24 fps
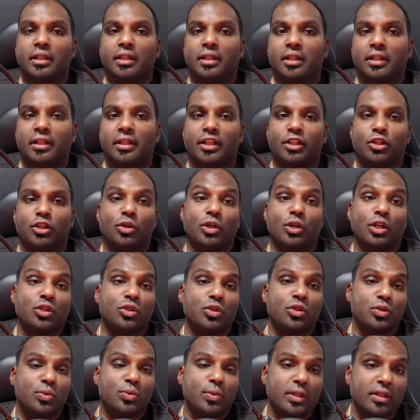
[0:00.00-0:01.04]
There are no
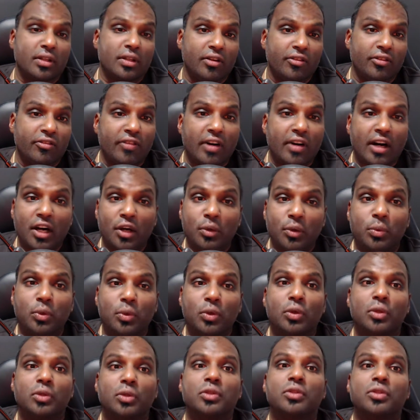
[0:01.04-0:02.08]
issues with the
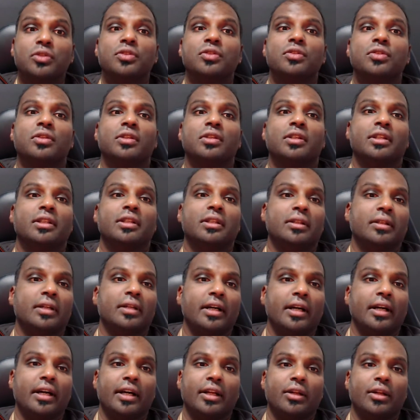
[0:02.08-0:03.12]
firewalls
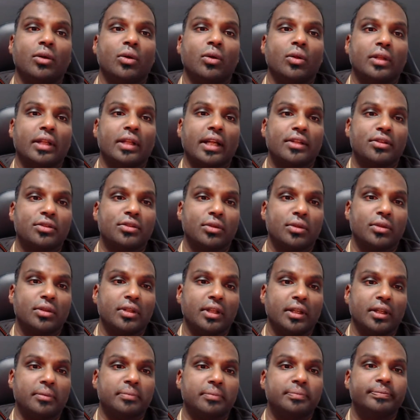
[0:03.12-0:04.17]
and all that sort of
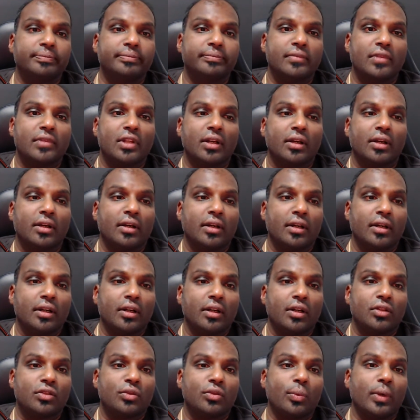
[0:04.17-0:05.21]
thing.
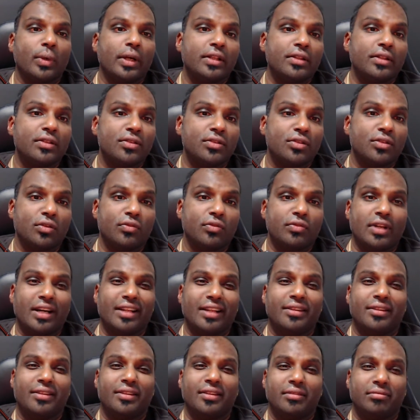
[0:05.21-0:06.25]
So once you've
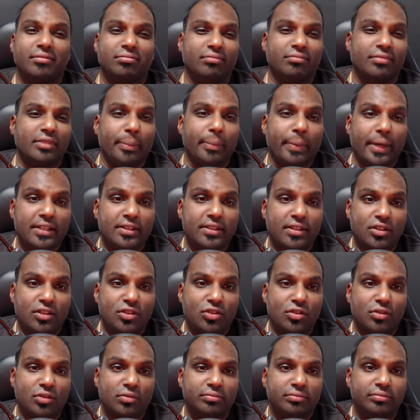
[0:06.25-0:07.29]
done the basic
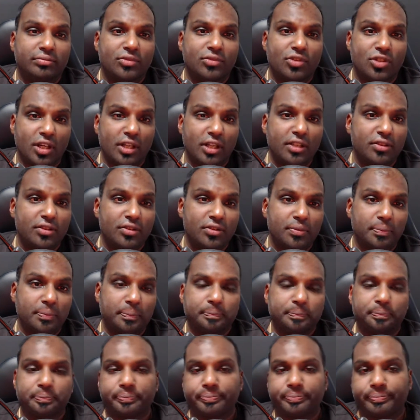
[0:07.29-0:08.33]
checks,
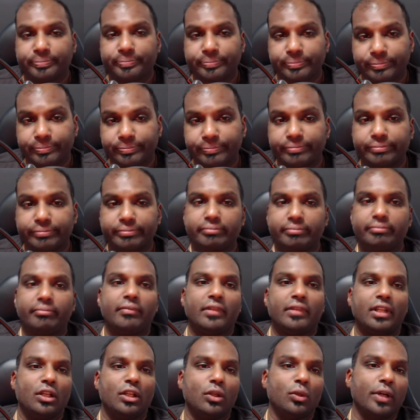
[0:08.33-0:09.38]

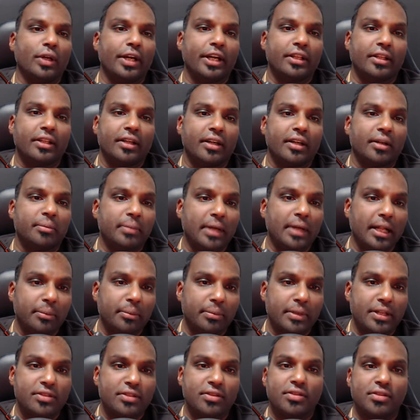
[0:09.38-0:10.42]
you look at the help
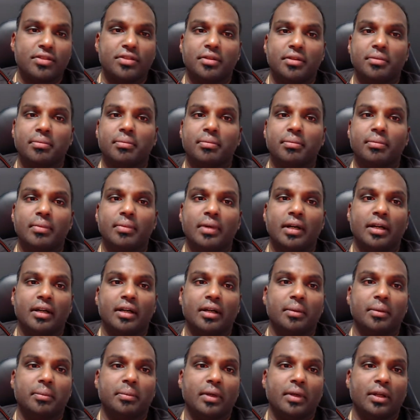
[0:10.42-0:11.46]
desk system
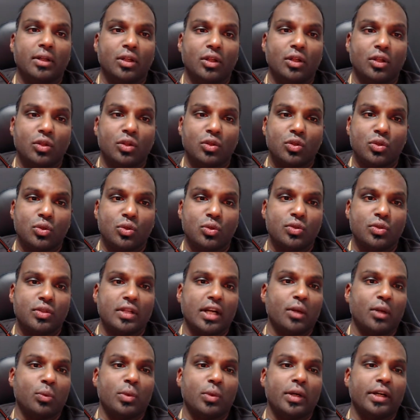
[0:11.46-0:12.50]
to
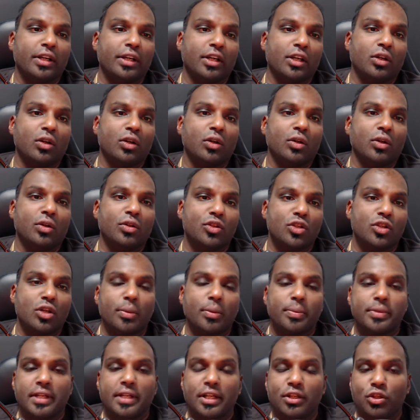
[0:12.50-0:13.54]
start working on
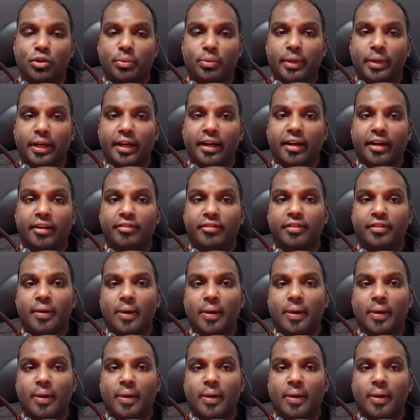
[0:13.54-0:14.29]
jobs that you may have.